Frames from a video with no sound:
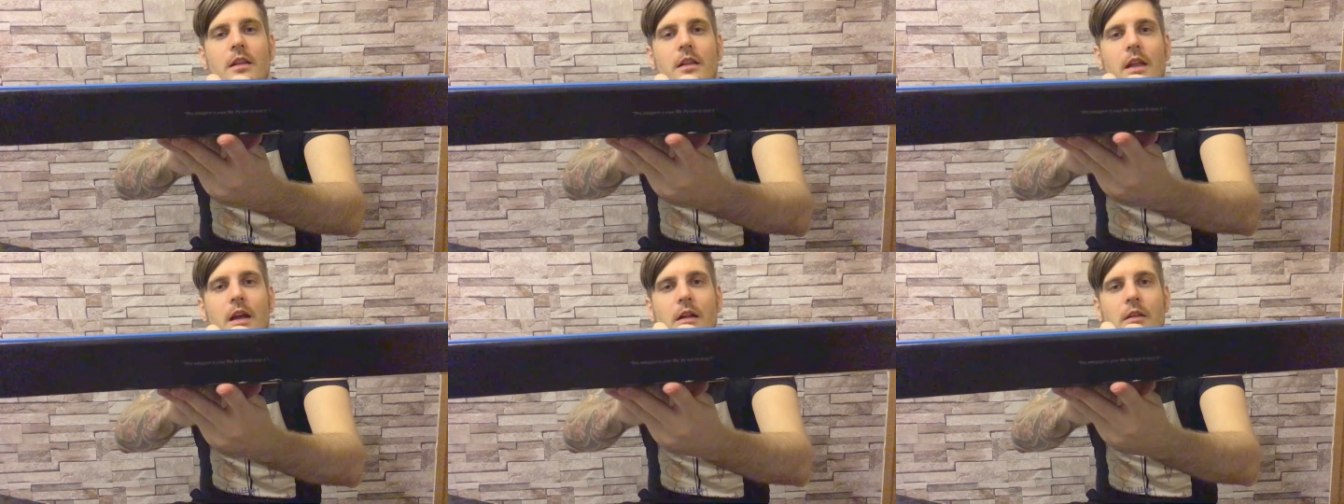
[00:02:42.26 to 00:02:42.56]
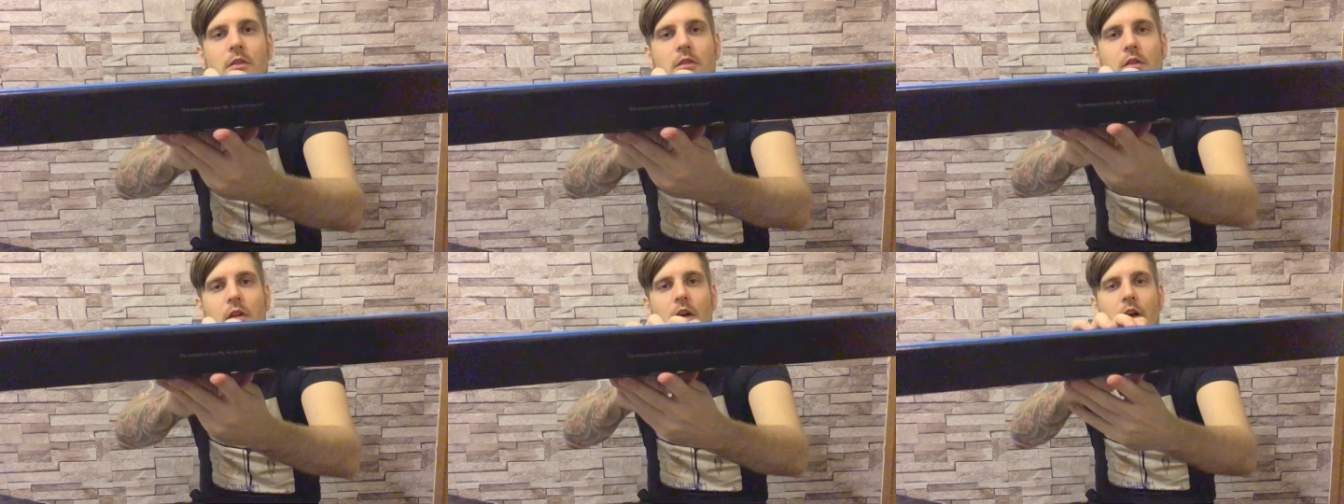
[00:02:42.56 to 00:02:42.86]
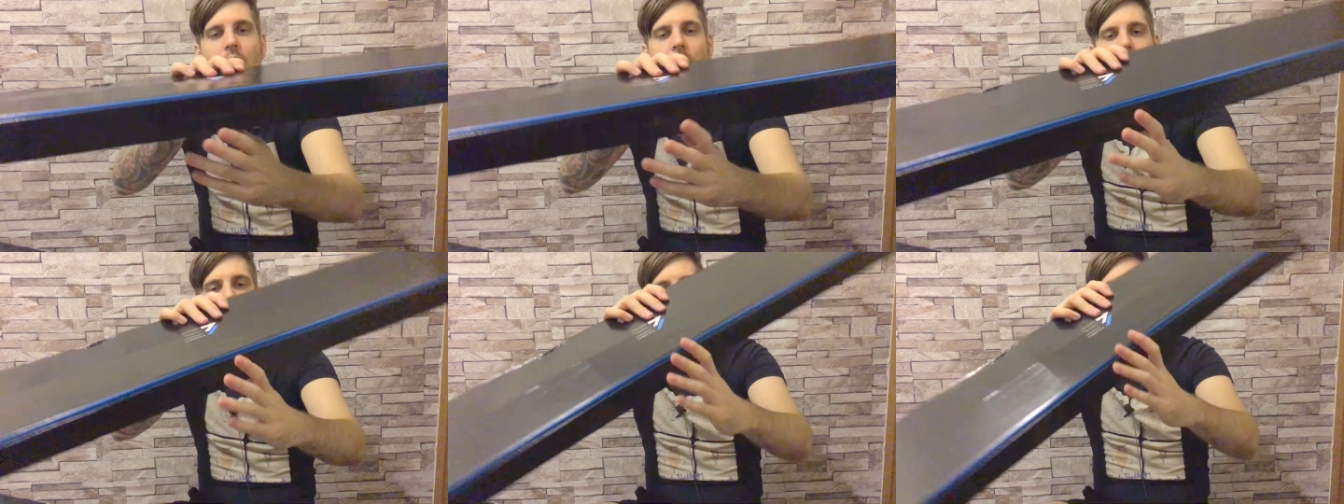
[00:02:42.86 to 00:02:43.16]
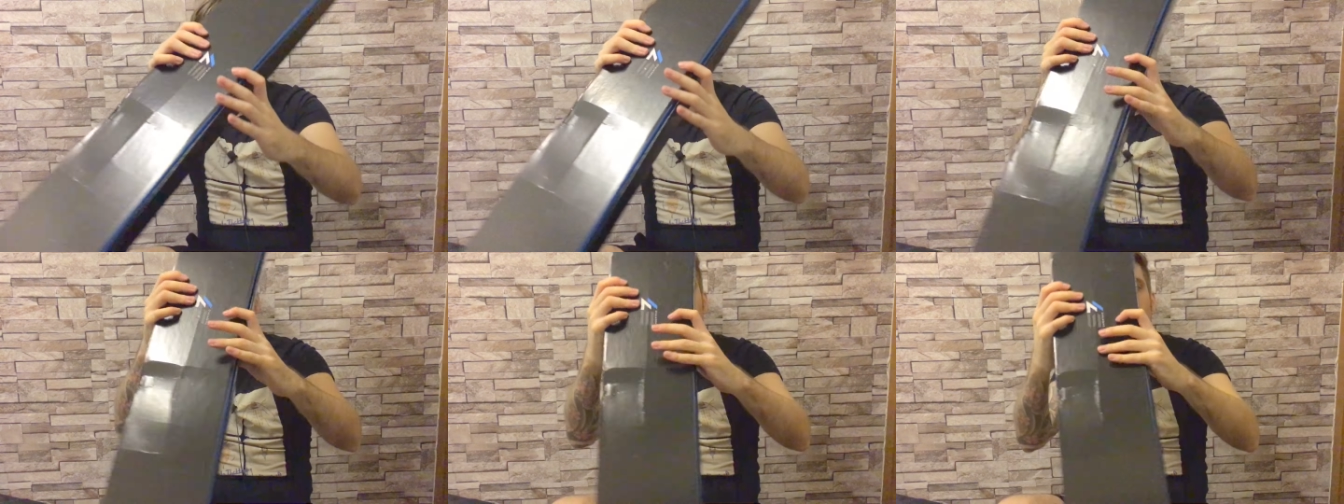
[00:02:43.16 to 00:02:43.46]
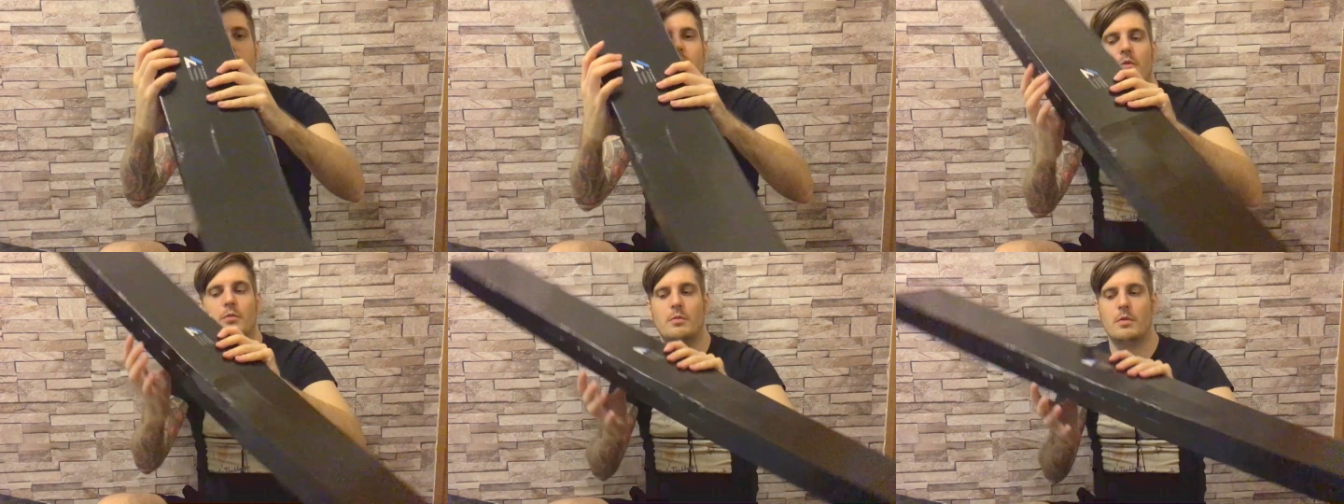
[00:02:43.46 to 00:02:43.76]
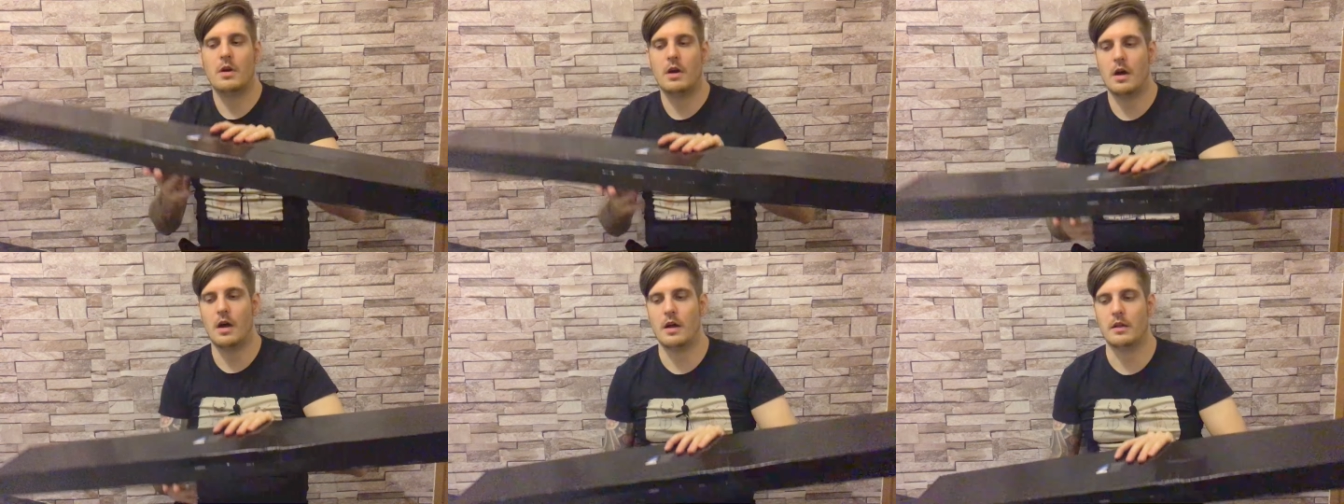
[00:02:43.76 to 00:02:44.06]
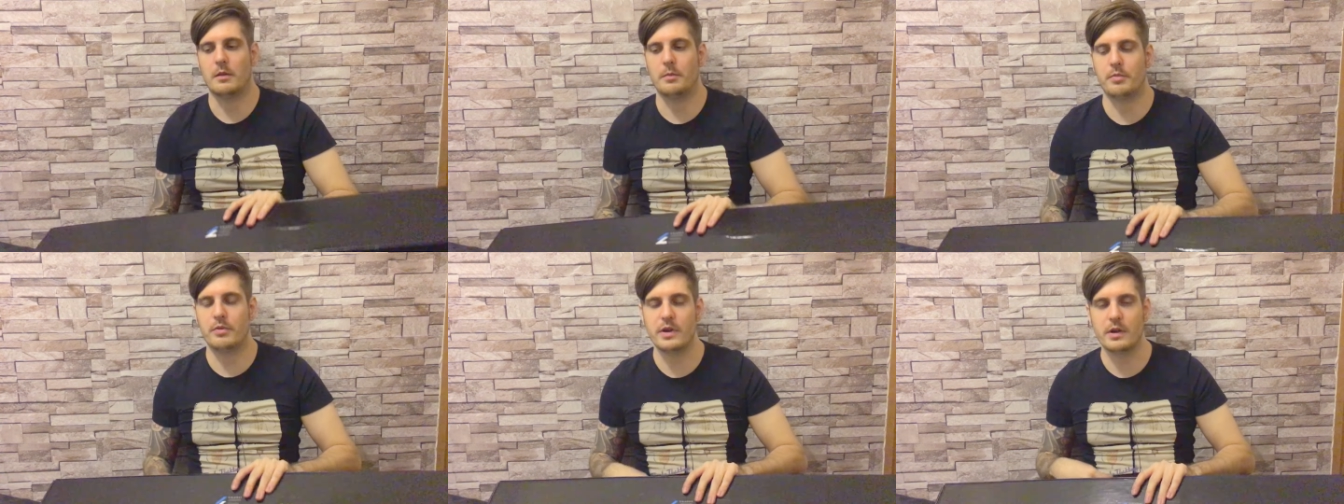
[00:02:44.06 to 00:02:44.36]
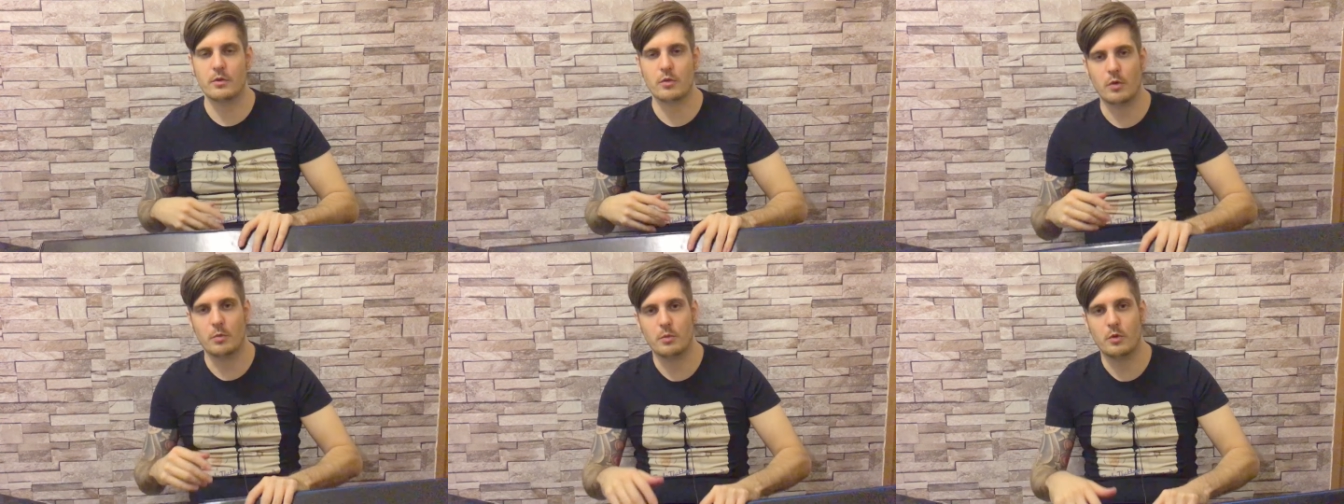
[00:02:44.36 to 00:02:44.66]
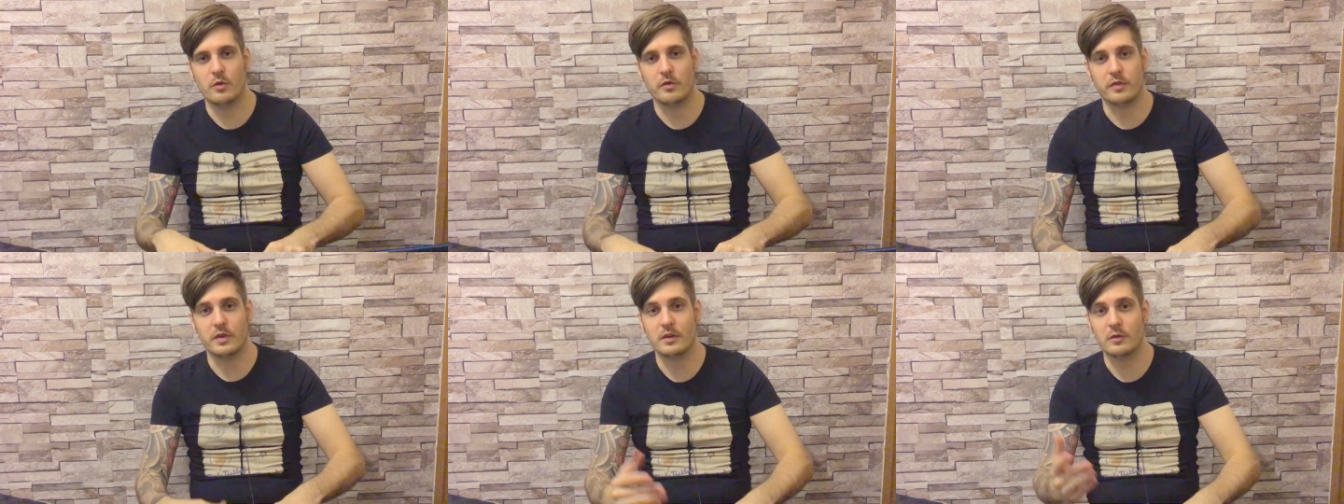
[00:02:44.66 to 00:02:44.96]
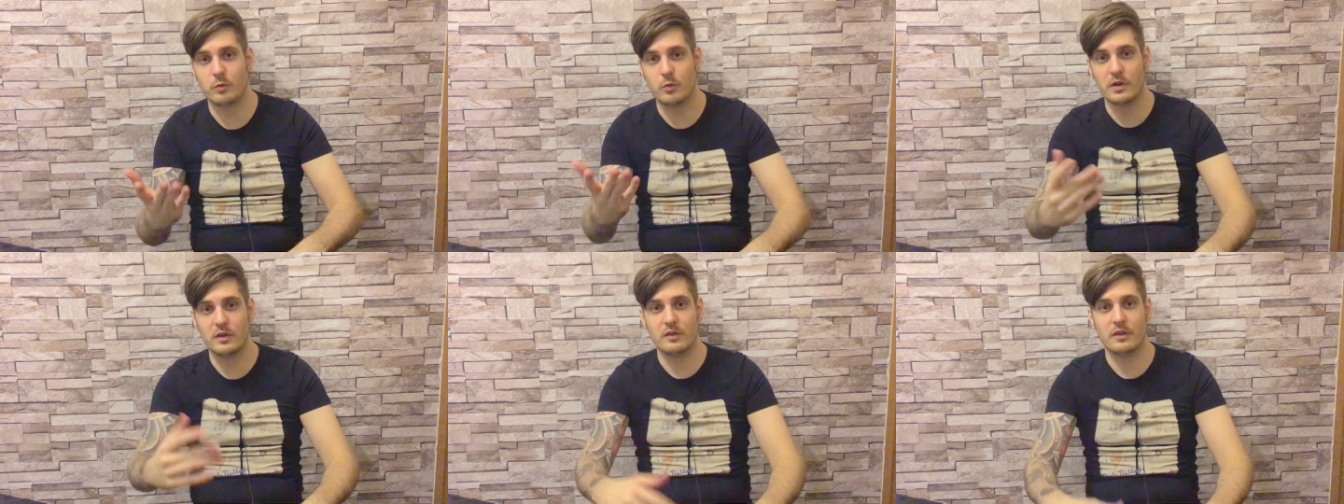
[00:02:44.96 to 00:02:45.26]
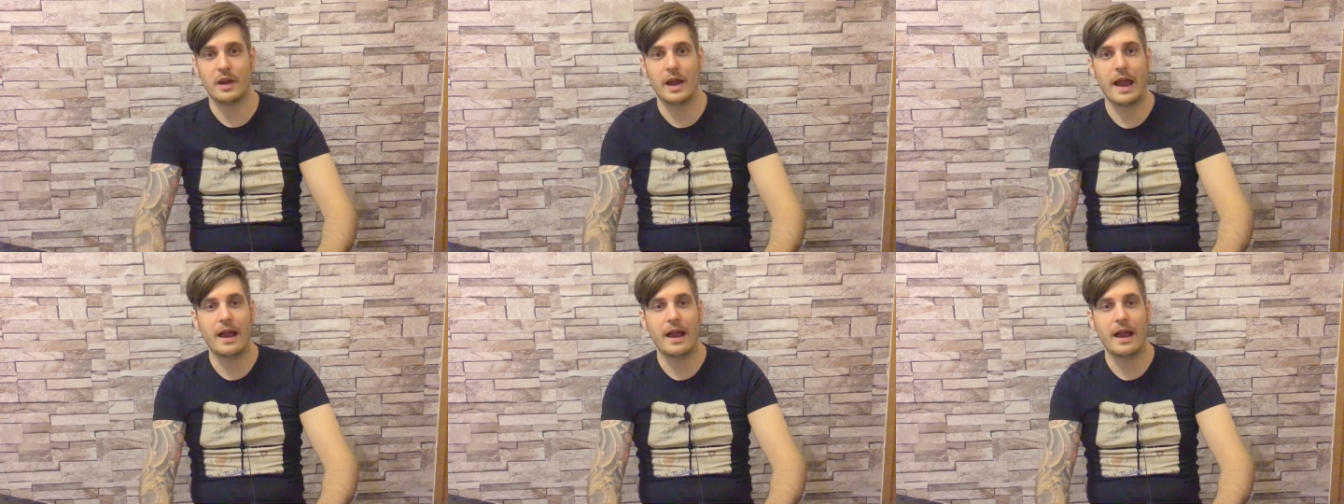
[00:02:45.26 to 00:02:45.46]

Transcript: That's uh, a quote from uh, the prequel movies, which uh,